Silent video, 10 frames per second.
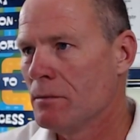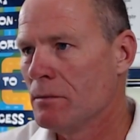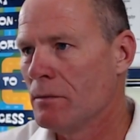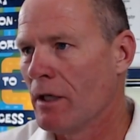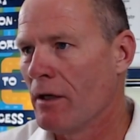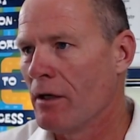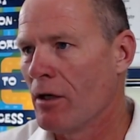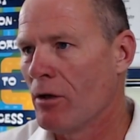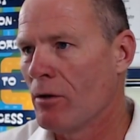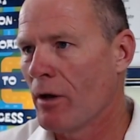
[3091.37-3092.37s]
there you
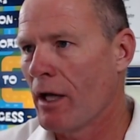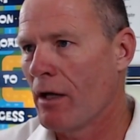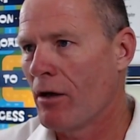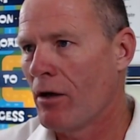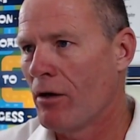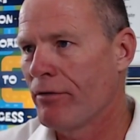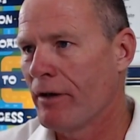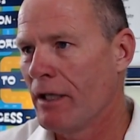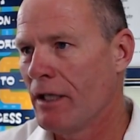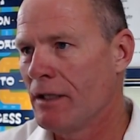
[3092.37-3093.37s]
go. Okay, haul
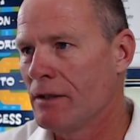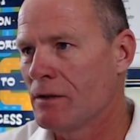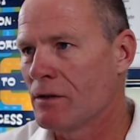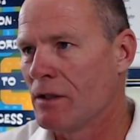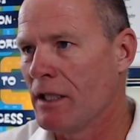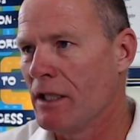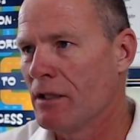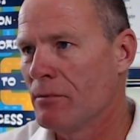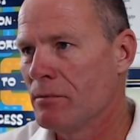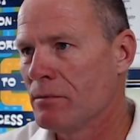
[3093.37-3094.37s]
phase,
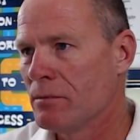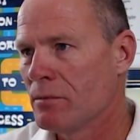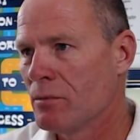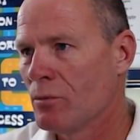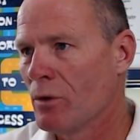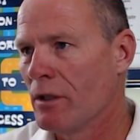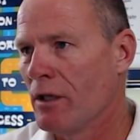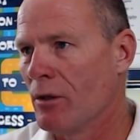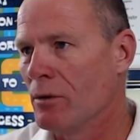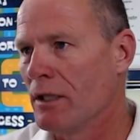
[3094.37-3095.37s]
Liam. Where'd he
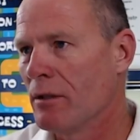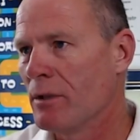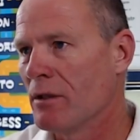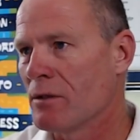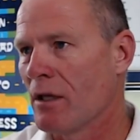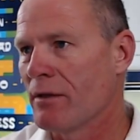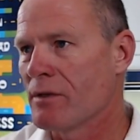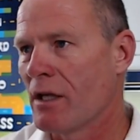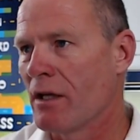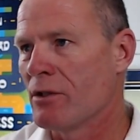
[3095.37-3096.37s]
go? Liam, and there's a lot of
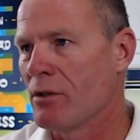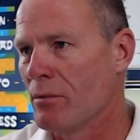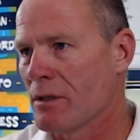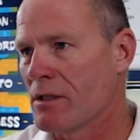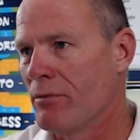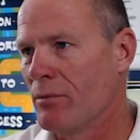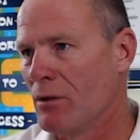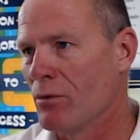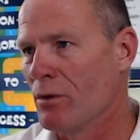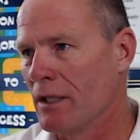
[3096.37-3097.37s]
signage too. He must have been
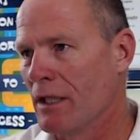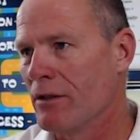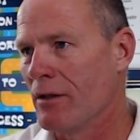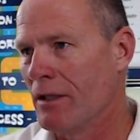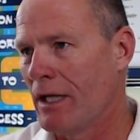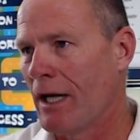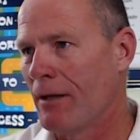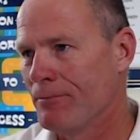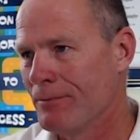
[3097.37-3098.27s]
really ignorant. Yeah.